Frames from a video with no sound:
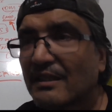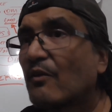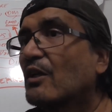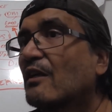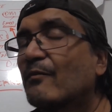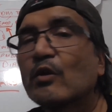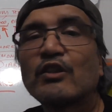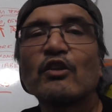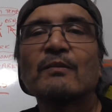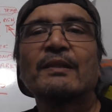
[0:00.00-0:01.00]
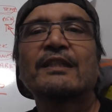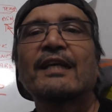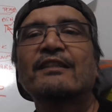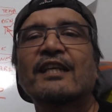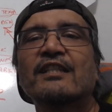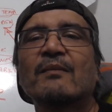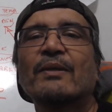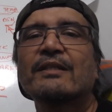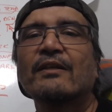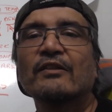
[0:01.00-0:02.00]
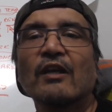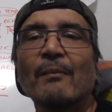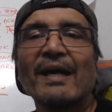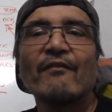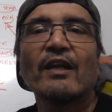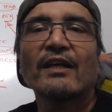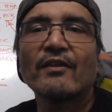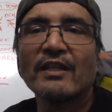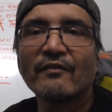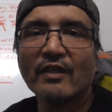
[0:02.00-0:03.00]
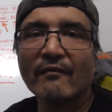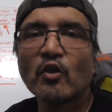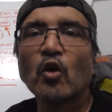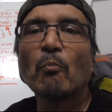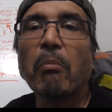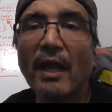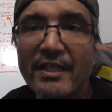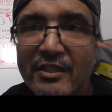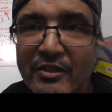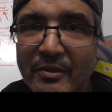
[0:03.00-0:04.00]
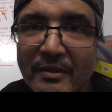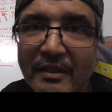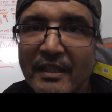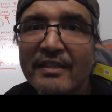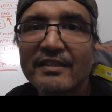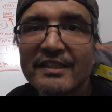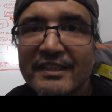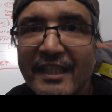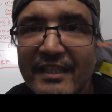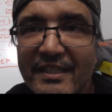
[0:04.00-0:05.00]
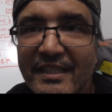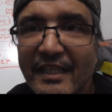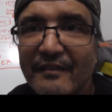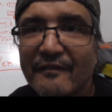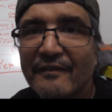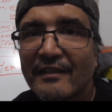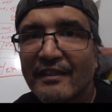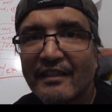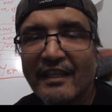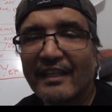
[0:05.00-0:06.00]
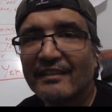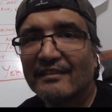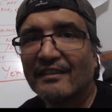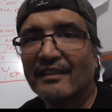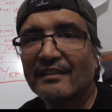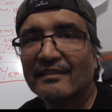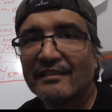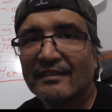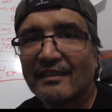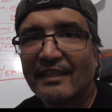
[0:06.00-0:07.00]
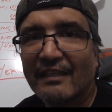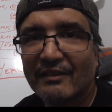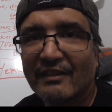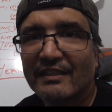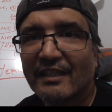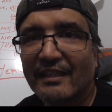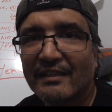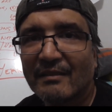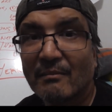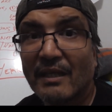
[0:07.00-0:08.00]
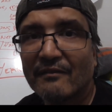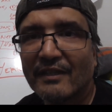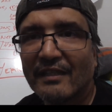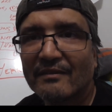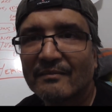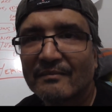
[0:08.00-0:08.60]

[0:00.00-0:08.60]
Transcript: So, I'm your truly, Big J and so peace out until I'm out of here like a thief in knife. God bless you. Stay safe and uh, have a great day. Bye for now.